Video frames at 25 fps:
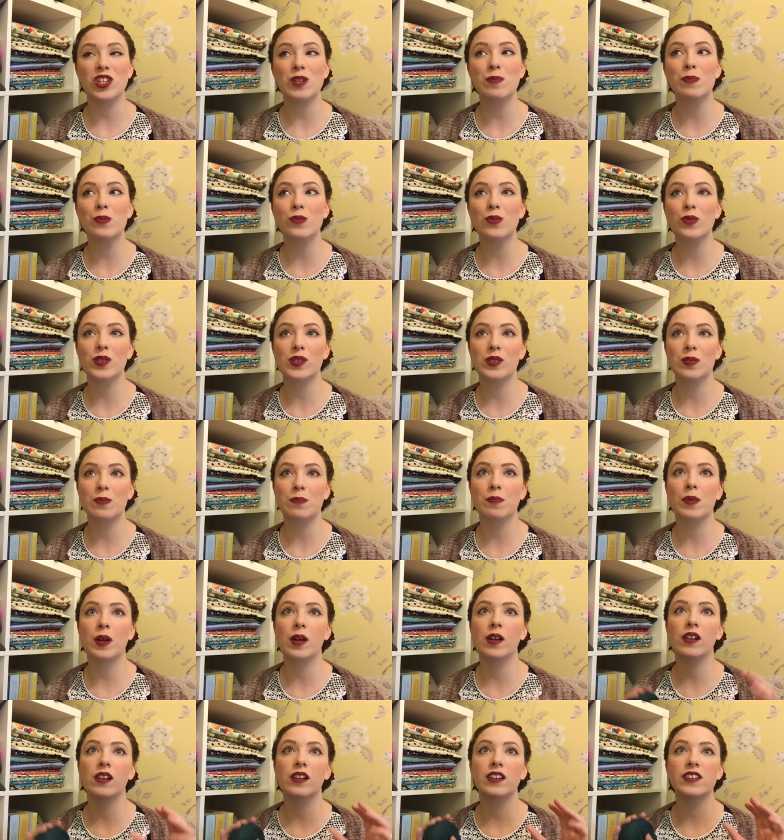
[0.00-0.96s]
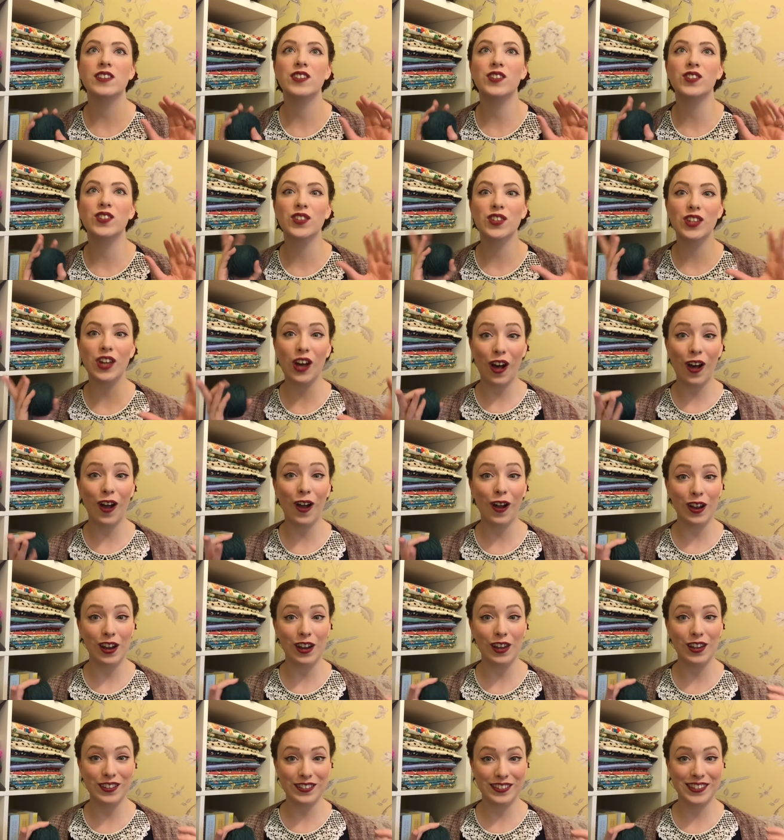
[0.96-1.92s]
she bought some
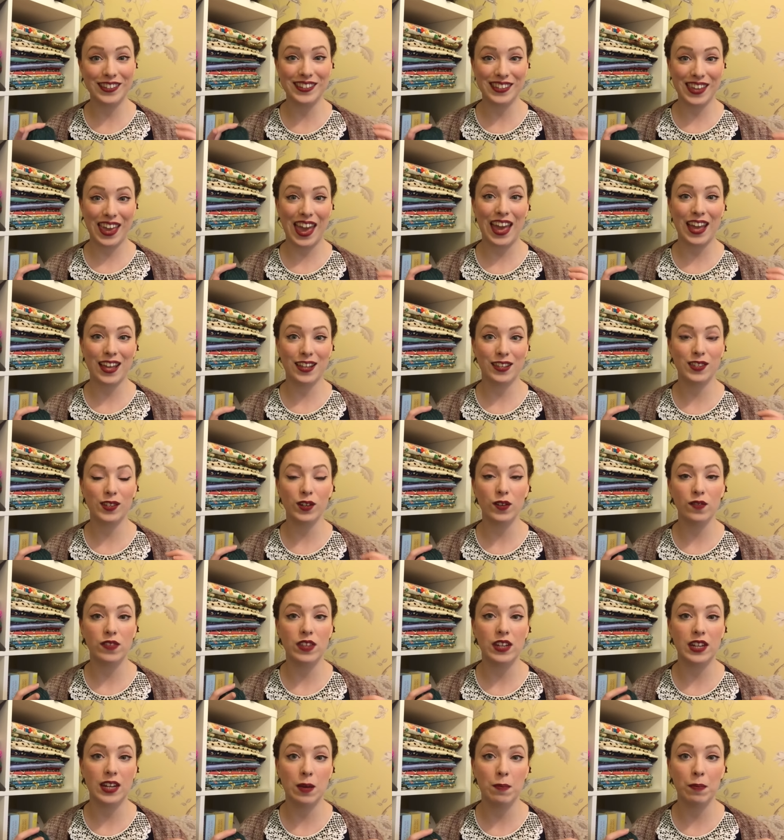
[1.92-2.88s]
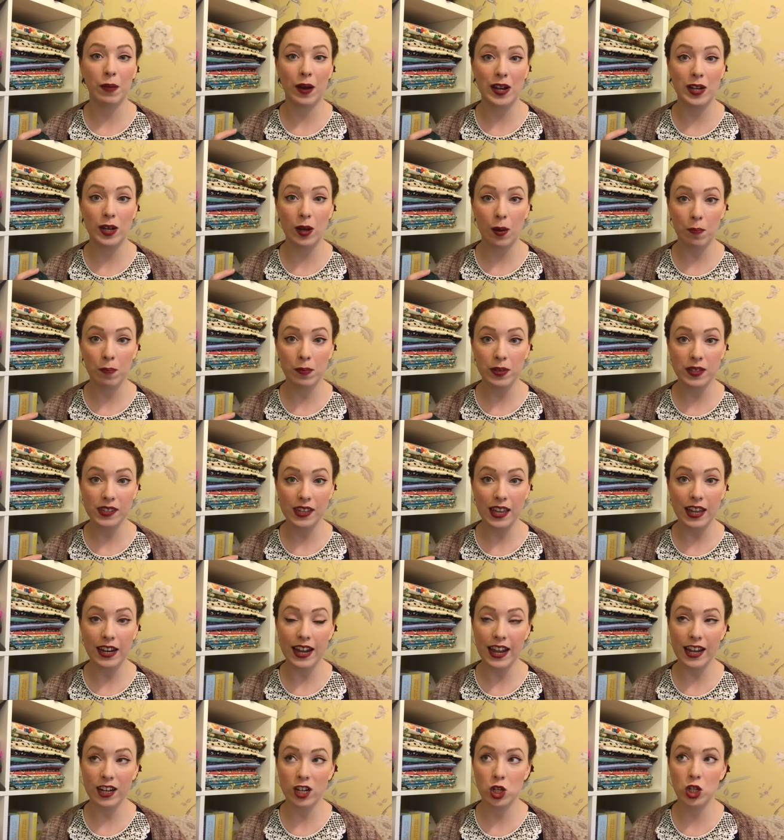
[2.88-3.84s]
scarlet skeins of the Knit by Numbers
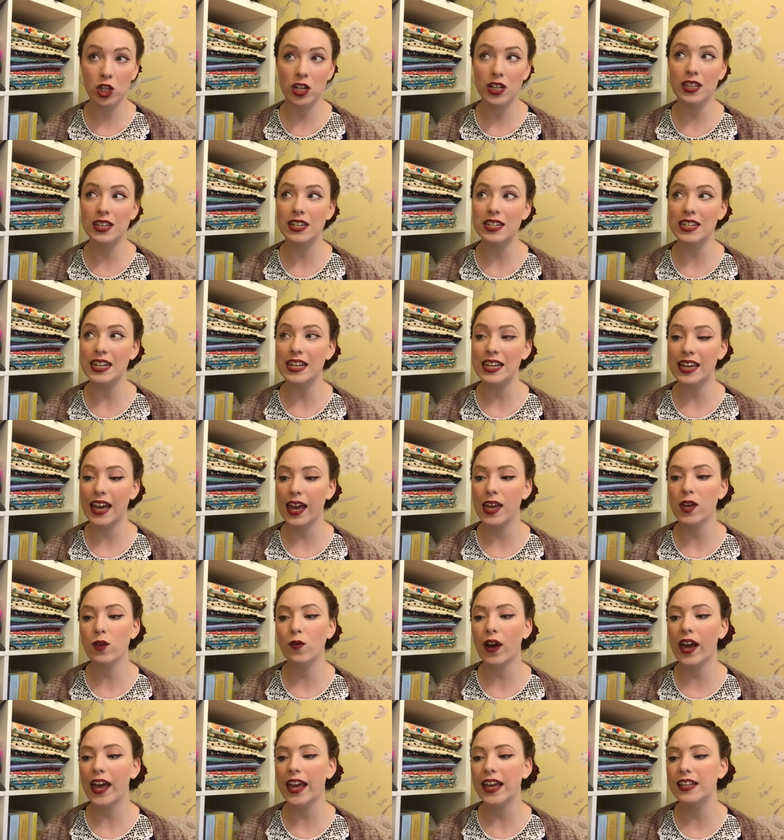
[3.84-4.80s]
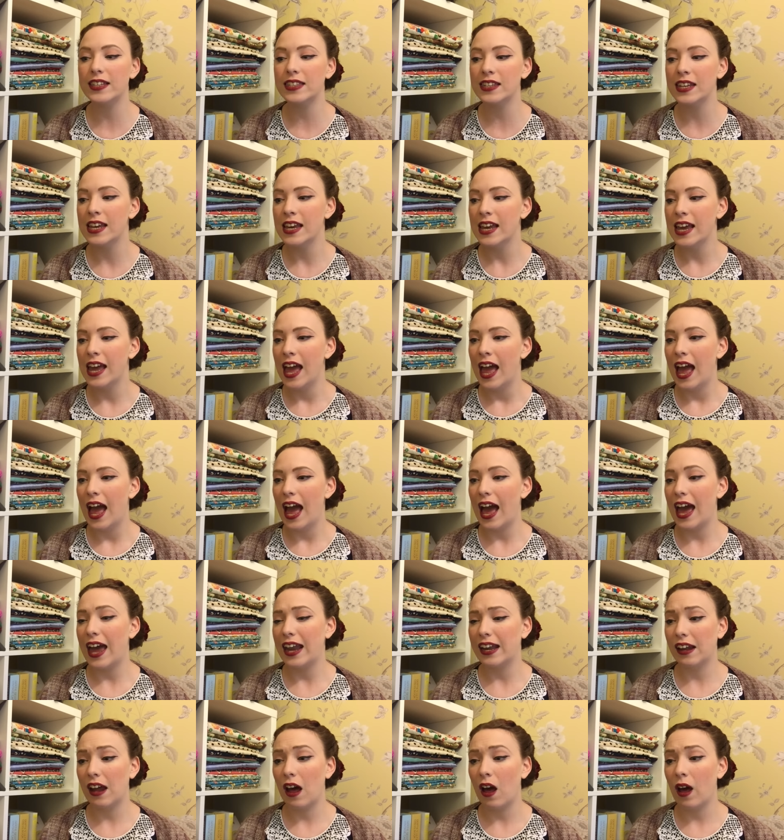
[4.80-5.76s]
collection in the DK weight
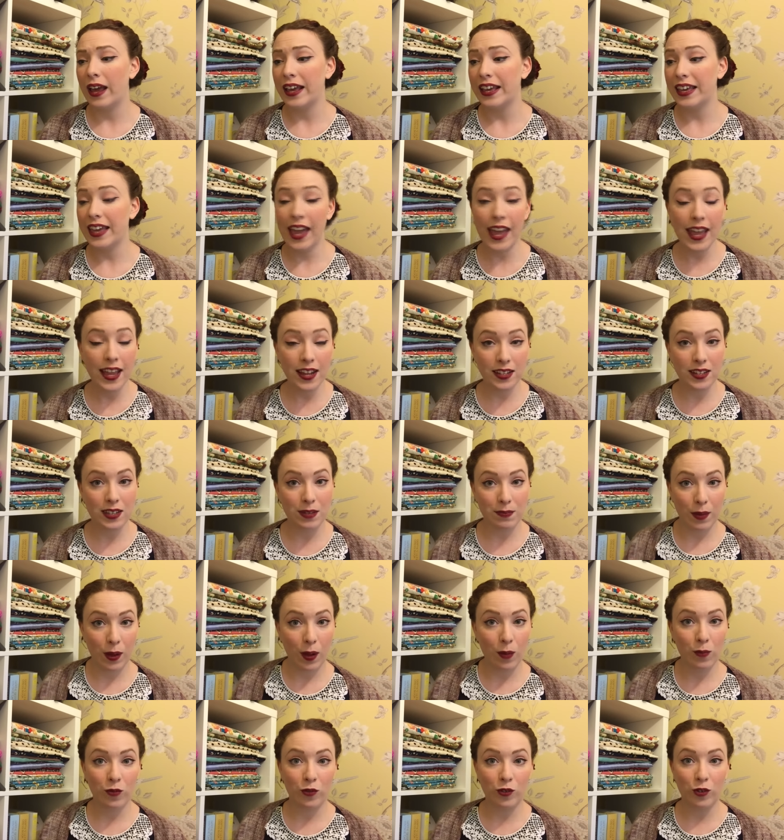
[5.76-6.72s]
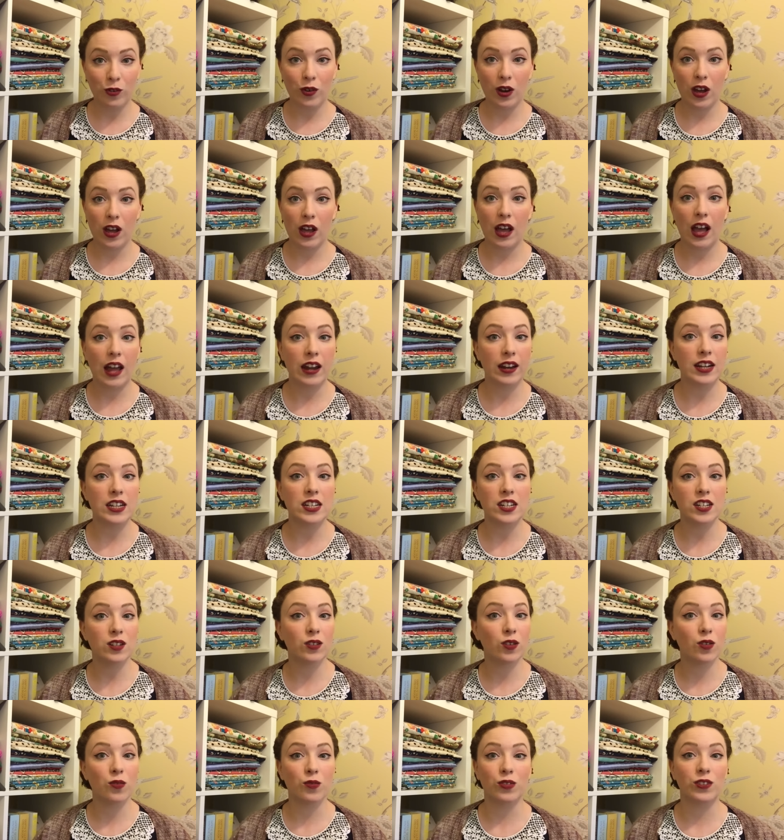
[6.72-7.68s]
and I caked them up for her and I
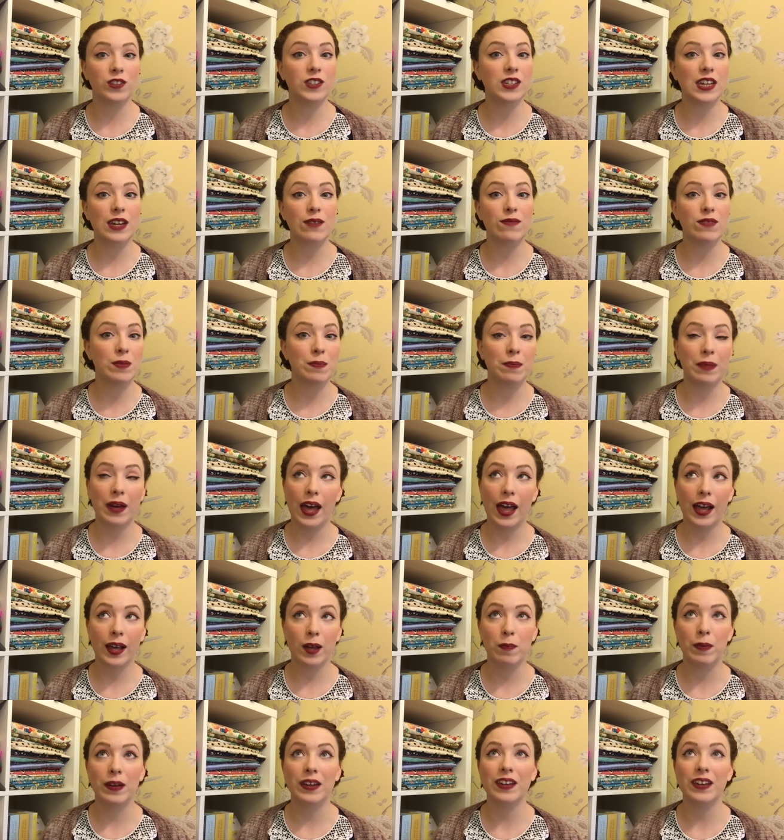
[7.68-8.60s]
did not want to give them back